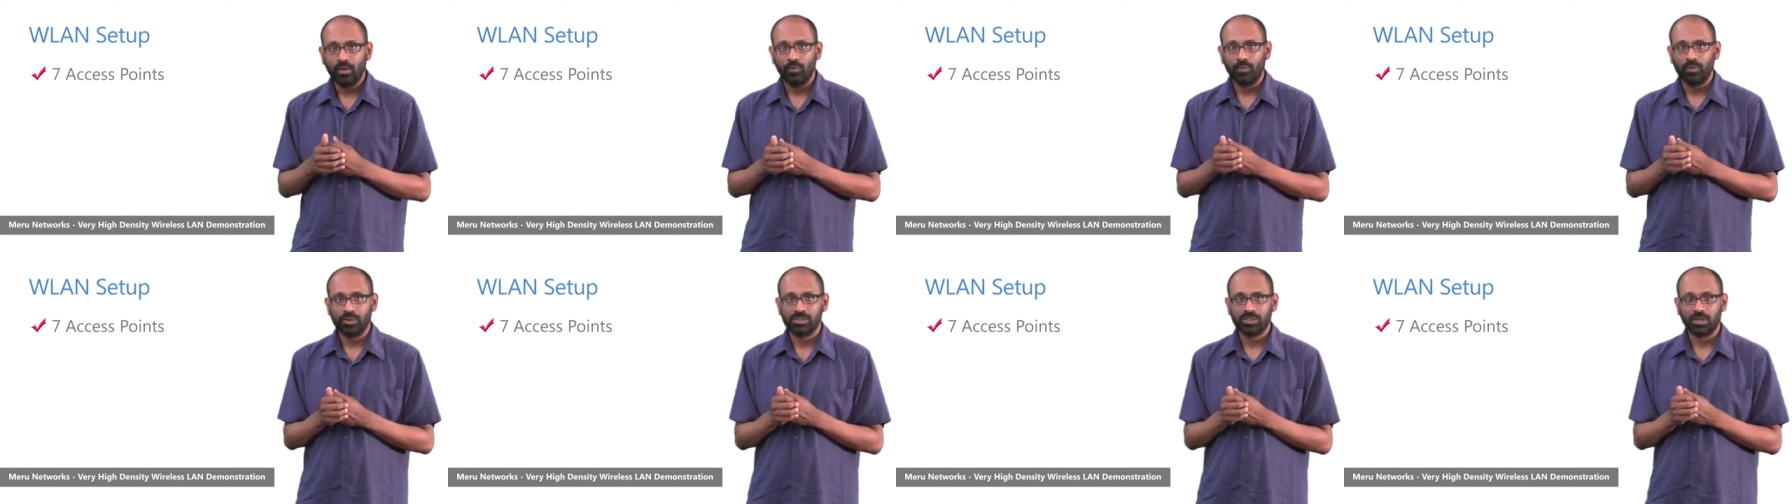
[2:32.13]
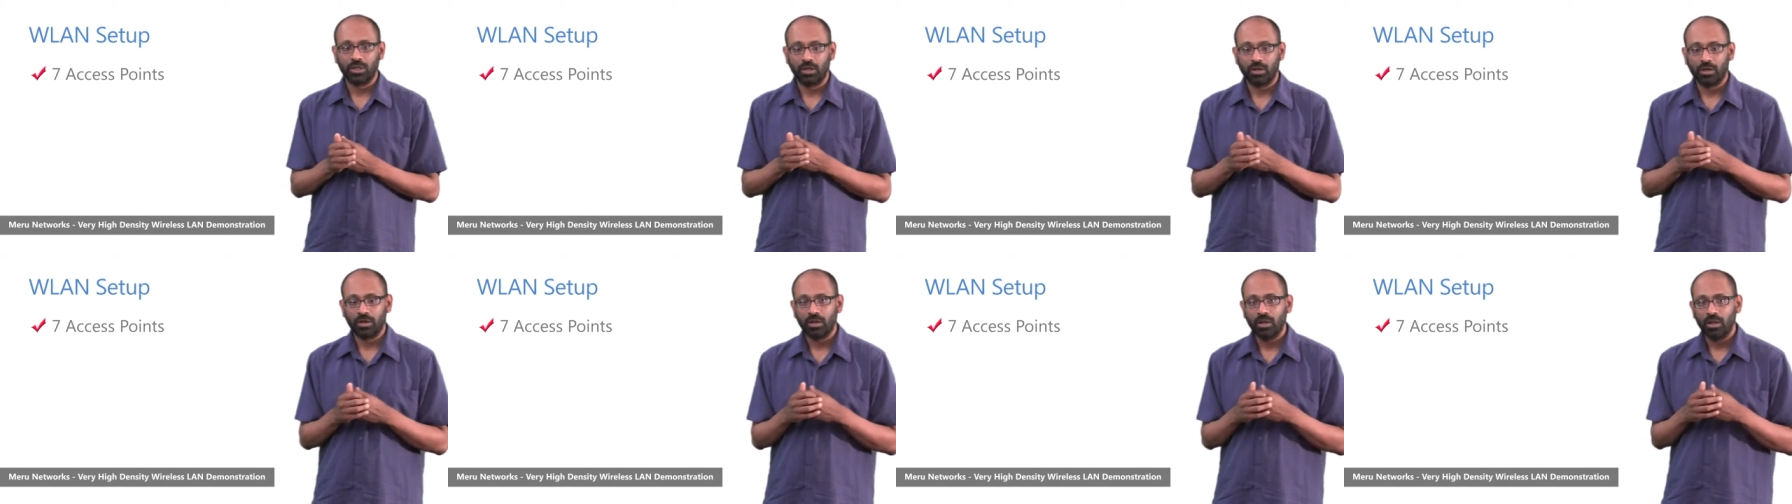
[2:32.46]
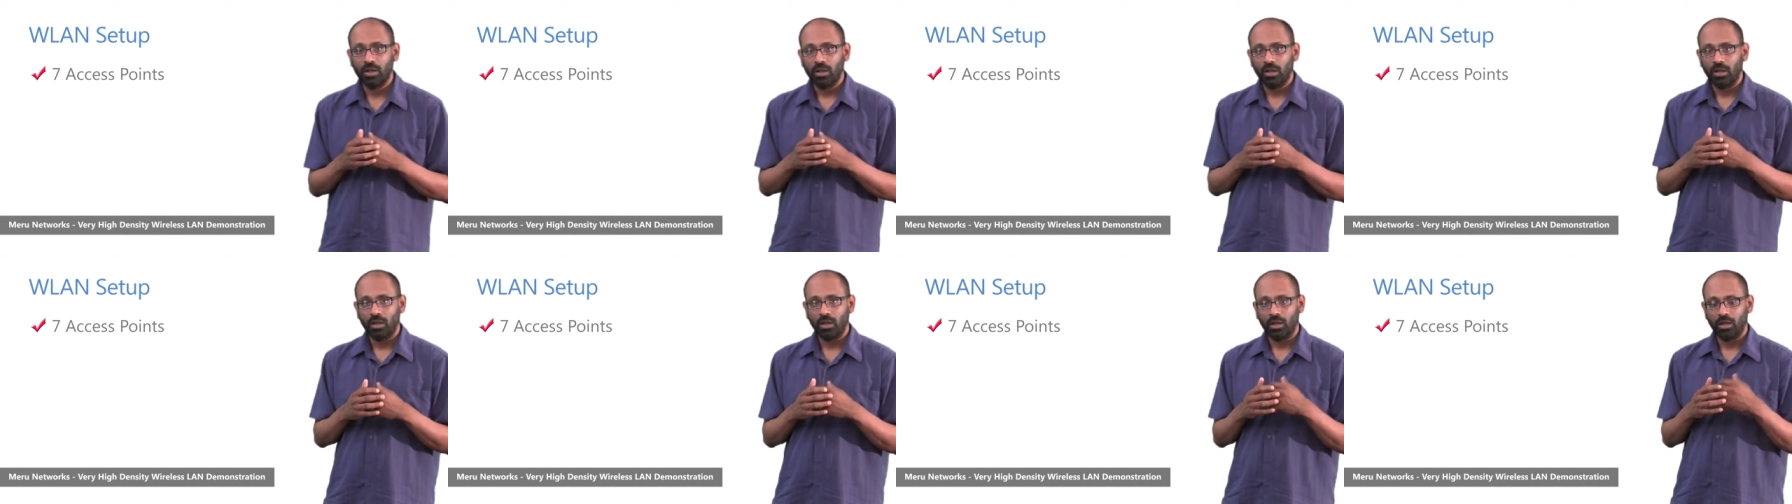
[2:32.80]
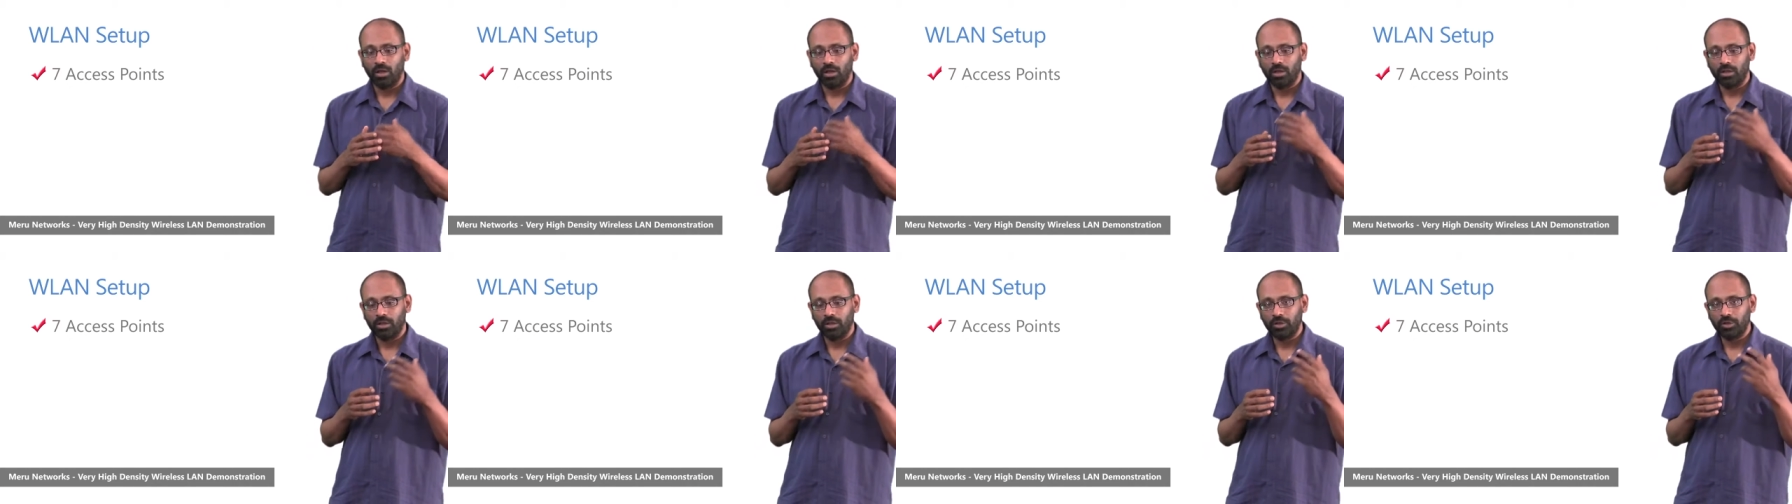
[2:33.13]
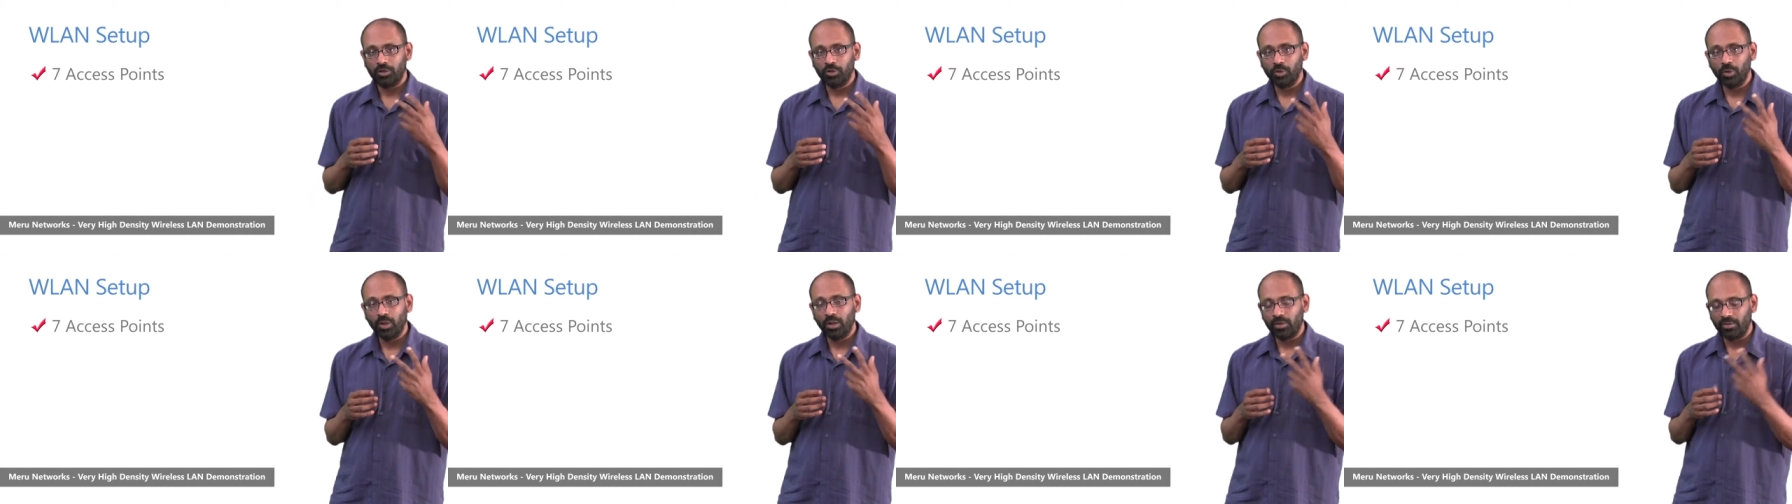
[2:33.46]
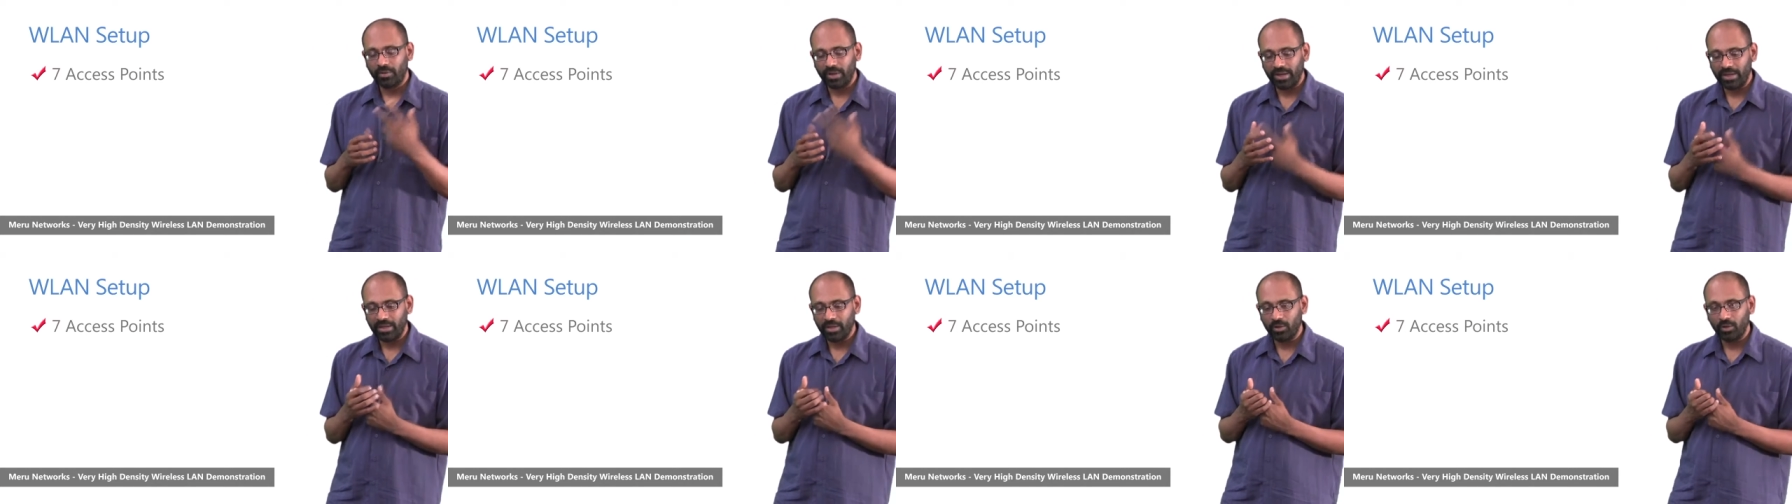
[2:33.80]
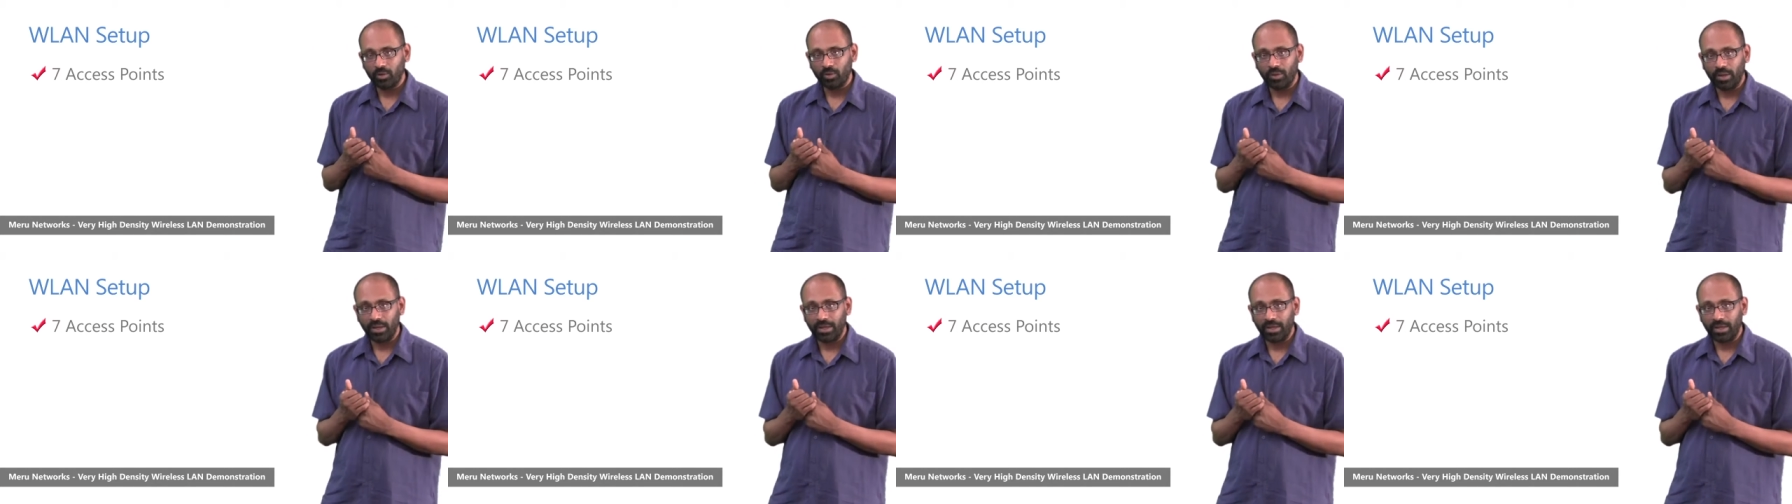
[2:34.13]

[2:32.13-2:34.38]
which are uh, dual radio